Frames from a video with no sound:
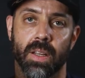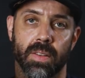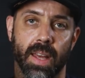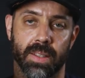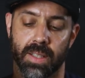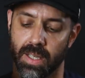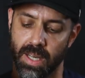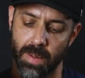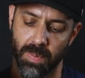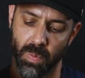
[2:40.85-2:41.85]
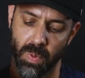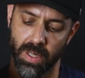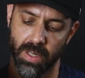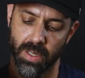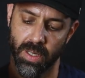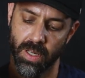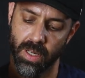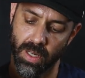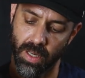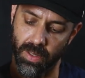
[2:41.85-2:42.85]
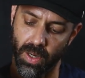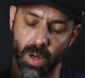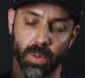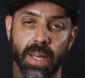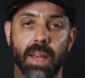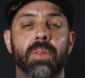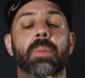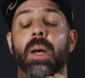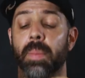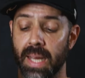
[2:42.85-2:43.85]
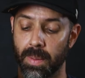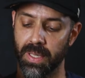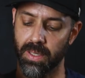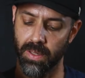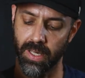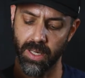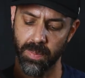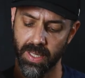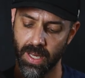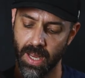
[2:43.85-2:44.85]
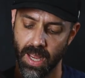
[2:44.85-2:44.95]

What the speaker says: that's going to keep the wind and the cold air from coming up into your helmet.